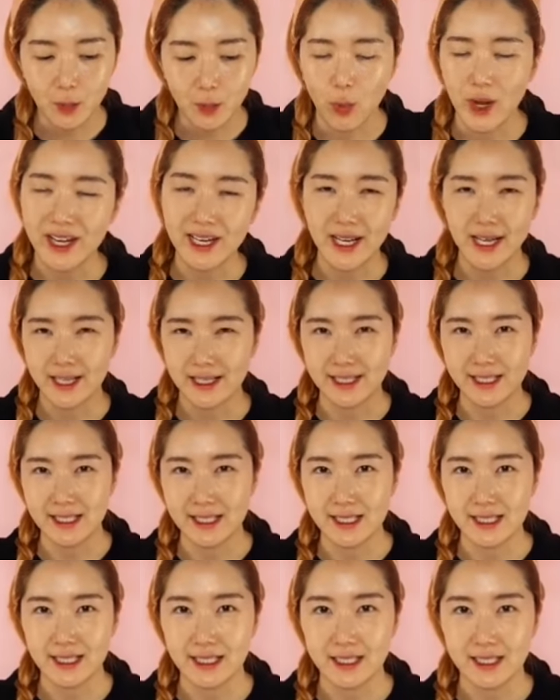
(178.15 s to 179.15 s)

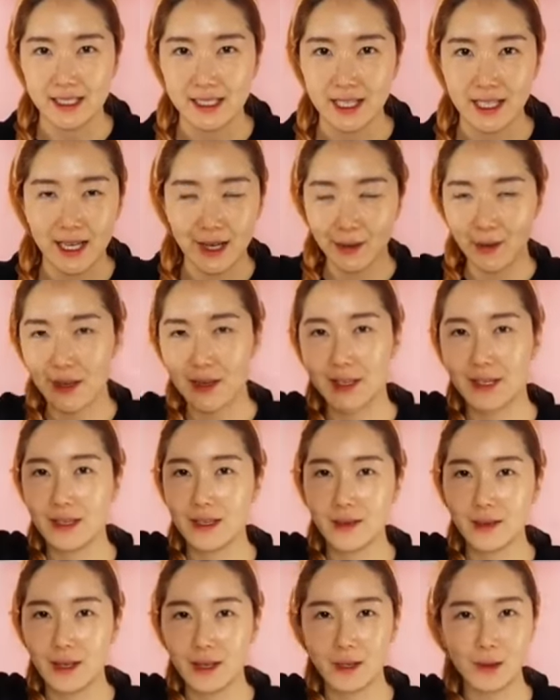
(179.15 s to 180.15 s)
whiteheads?
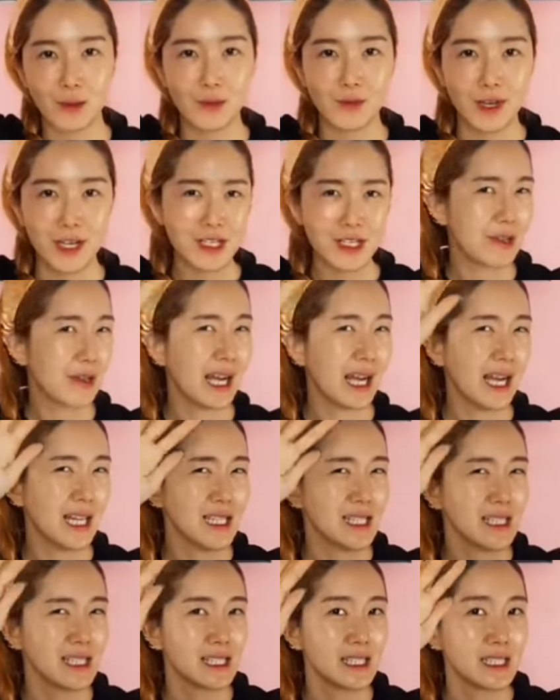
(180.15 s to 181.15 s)
Any, anyone raise your
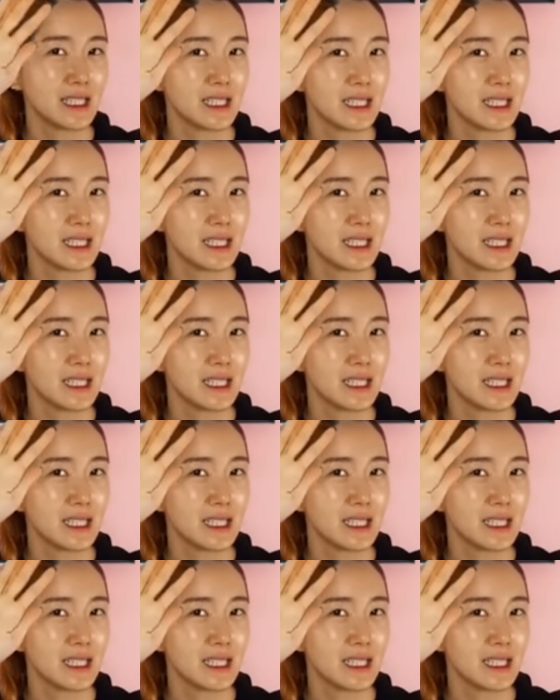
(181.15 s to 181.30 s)
hands?